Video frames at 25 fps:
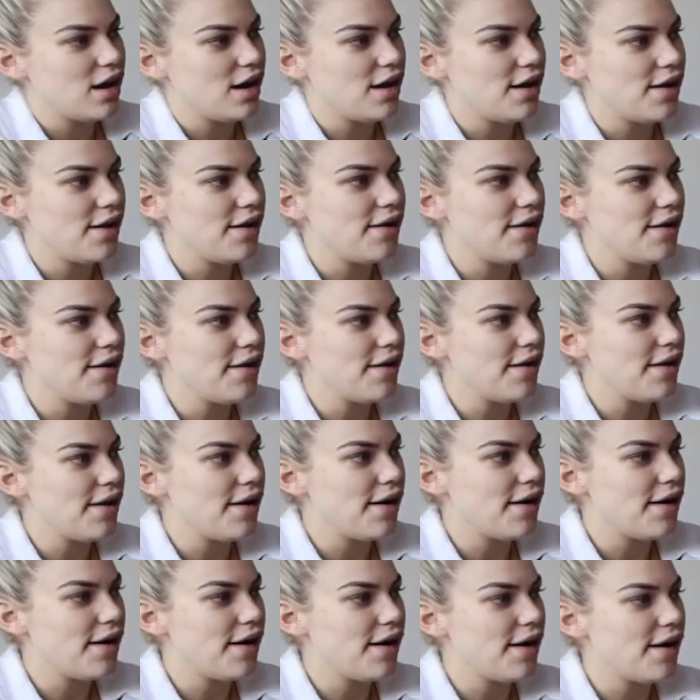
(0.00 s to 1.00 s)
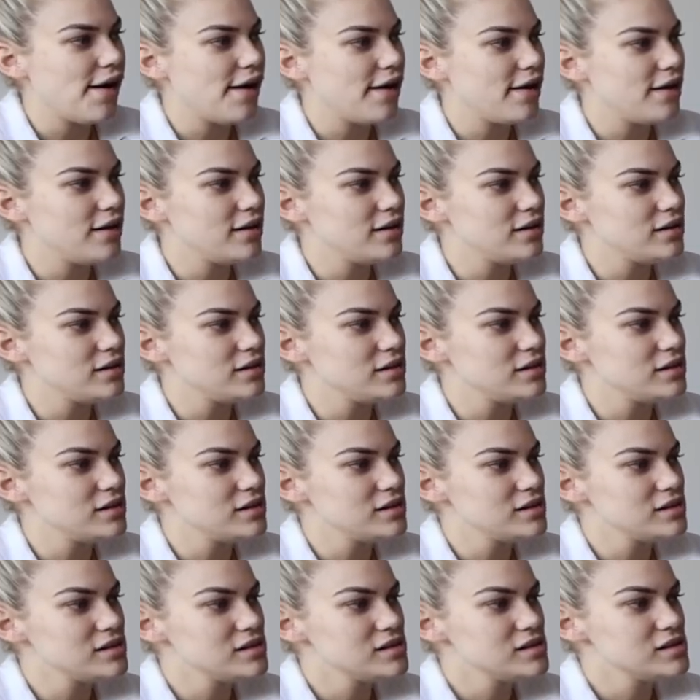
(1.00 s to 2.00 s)

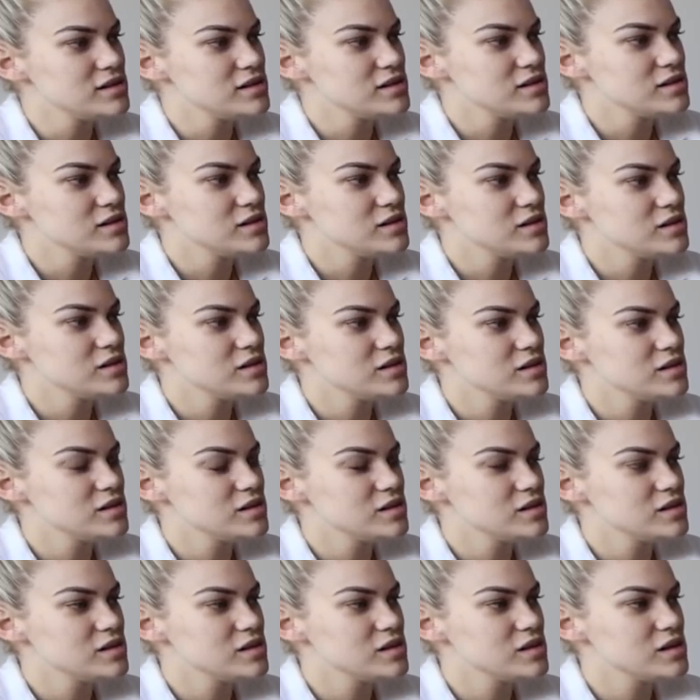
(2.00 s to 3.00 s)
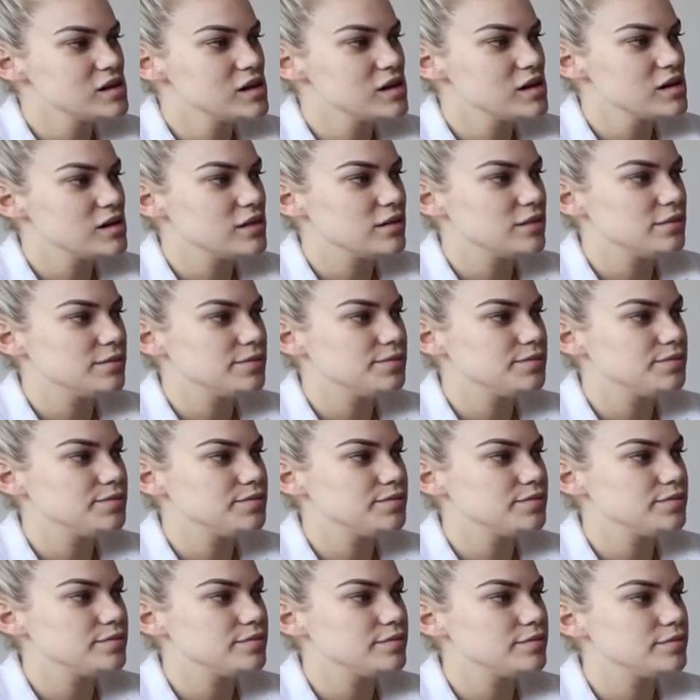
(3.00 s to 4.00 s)

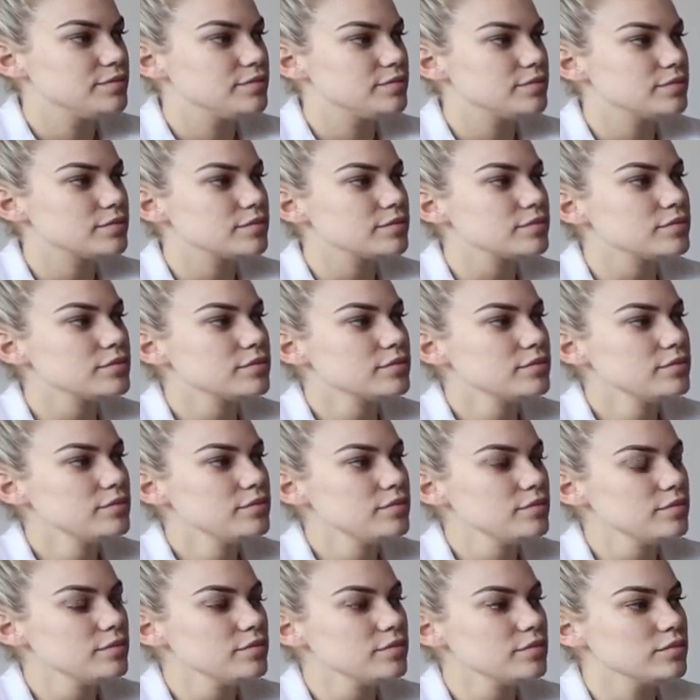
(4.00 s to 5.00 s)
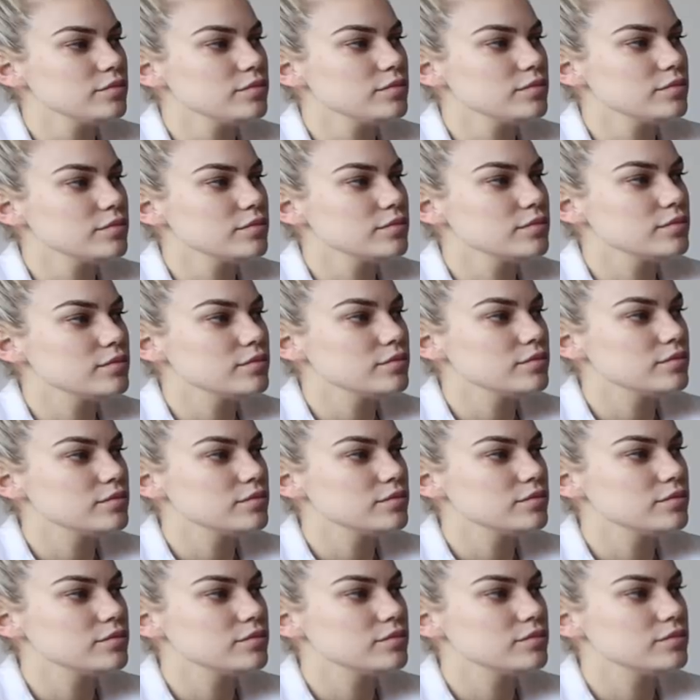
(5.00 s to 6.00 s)

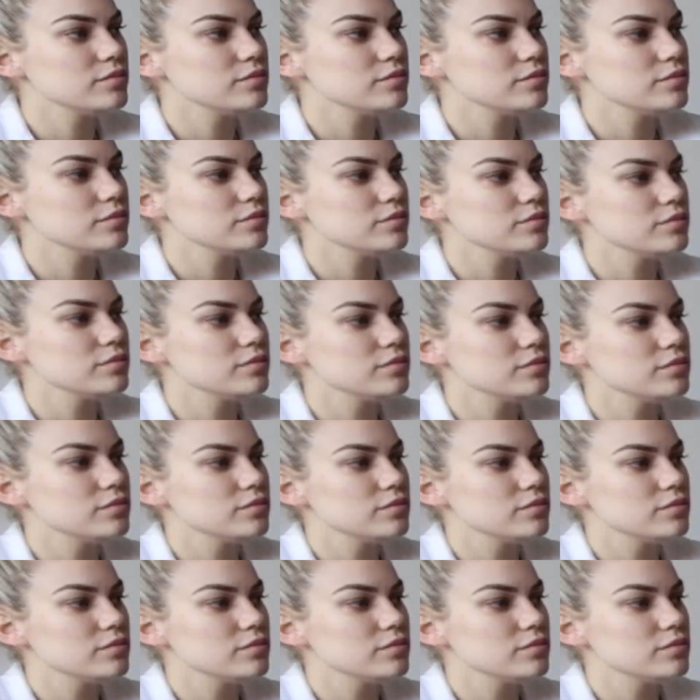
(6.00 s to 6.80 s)
No words are spoken by the person on screen.